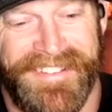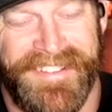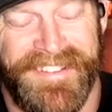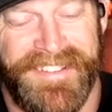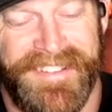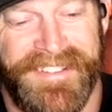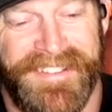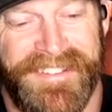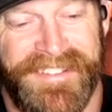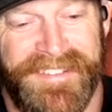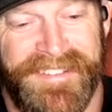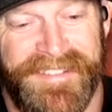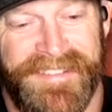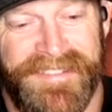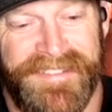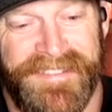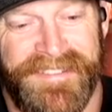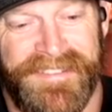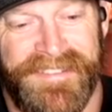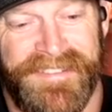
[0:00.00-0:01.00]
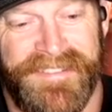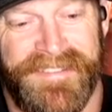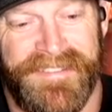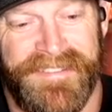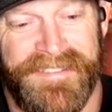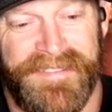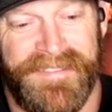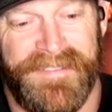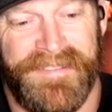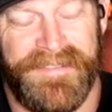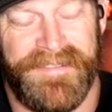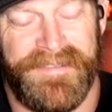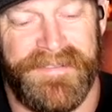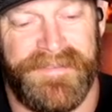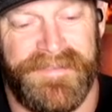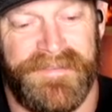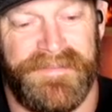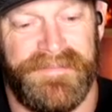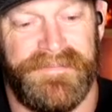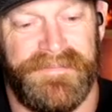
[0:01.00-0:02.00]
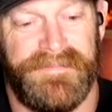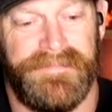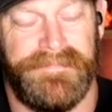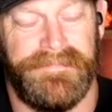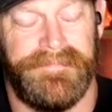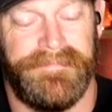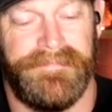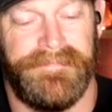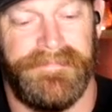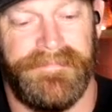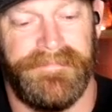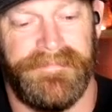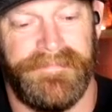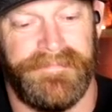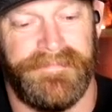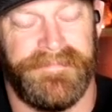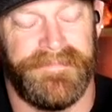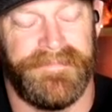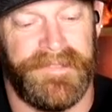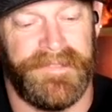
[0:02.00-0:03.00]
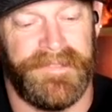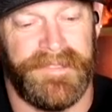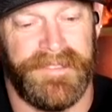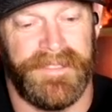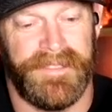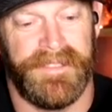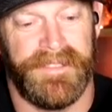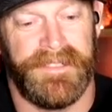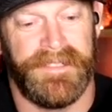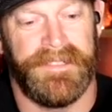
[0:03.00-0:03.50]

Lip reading: The person shown says nothing.